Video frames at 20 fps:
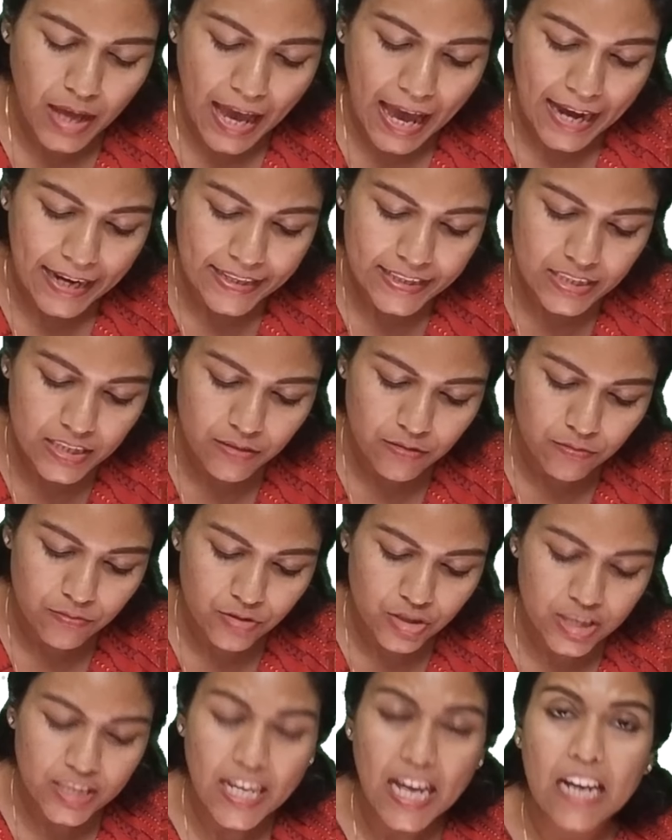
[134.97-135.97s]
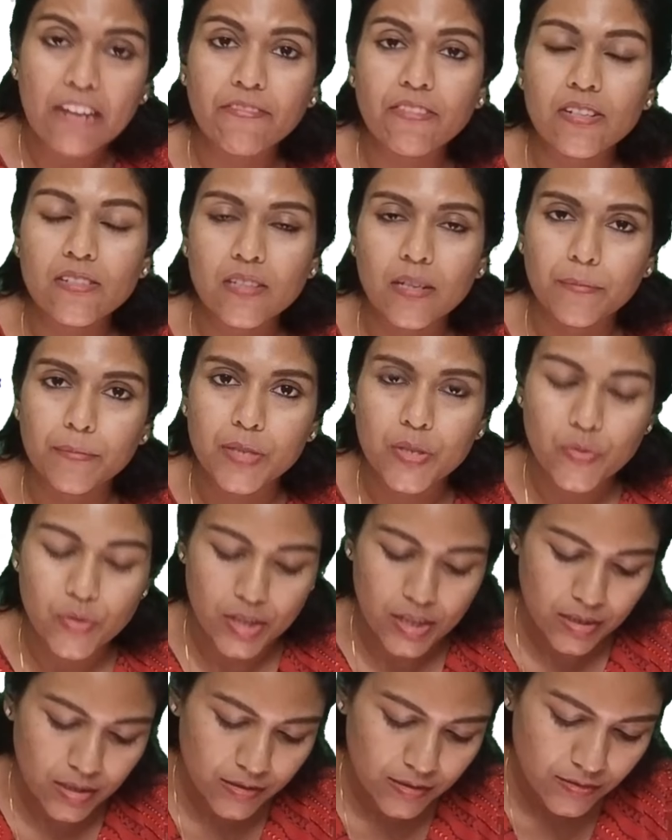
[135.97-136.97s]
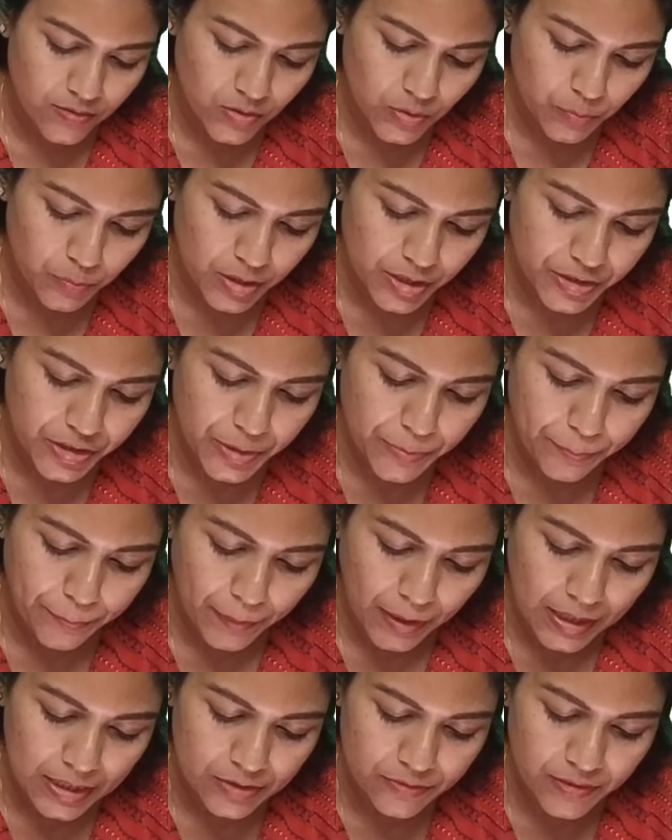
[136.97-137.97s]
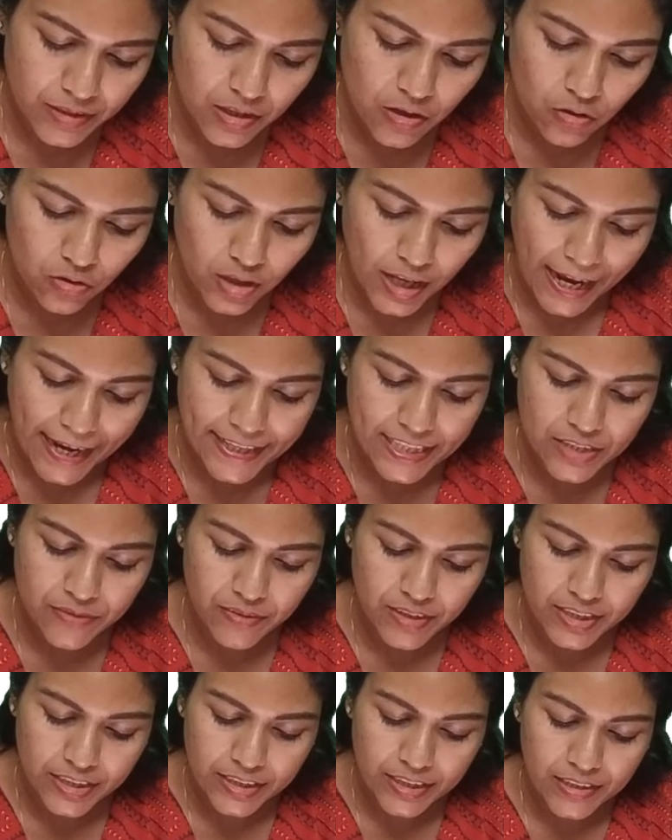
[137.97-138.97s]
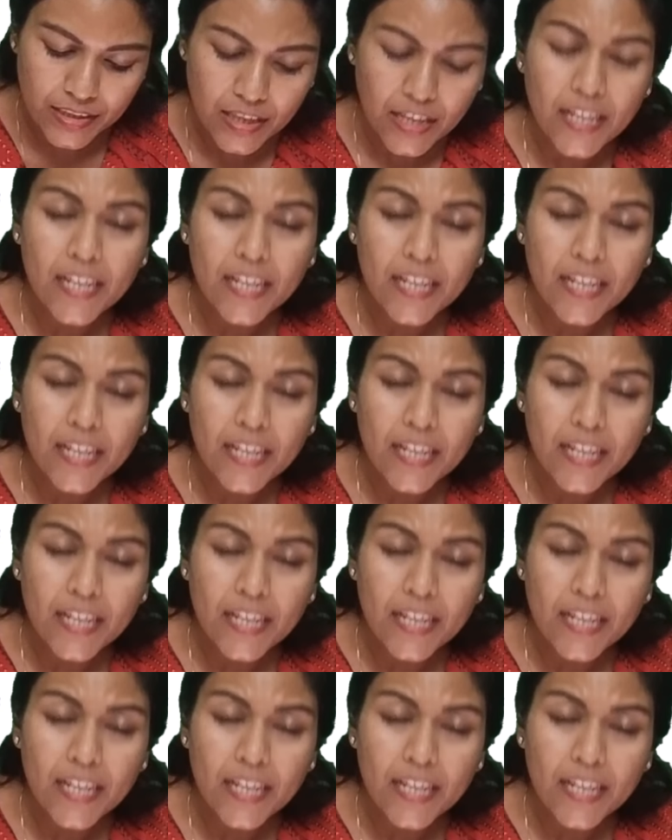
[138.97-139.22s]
active G-alpha subunit, the stimulatory pathway got activated.